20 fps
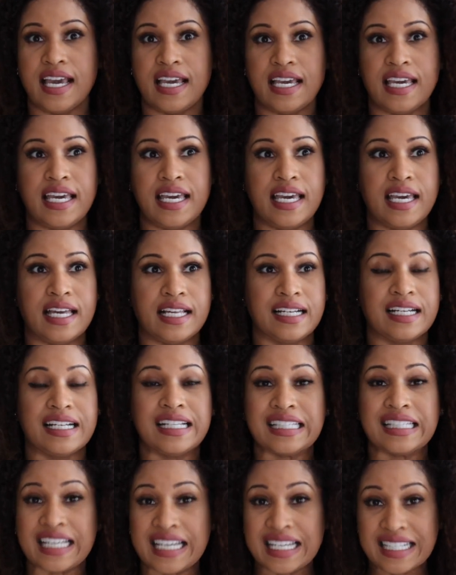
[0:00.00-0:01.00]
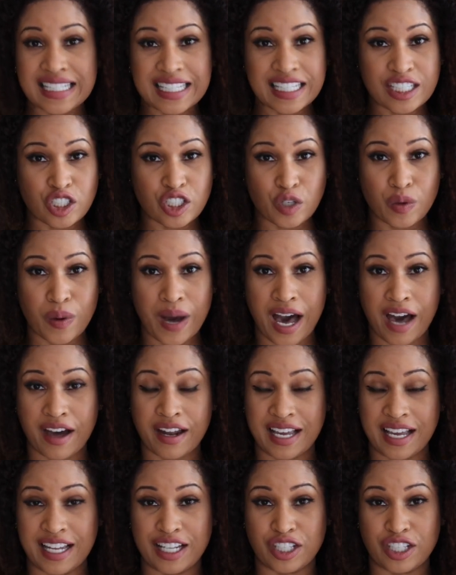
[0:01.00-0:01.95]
it cleanses you out.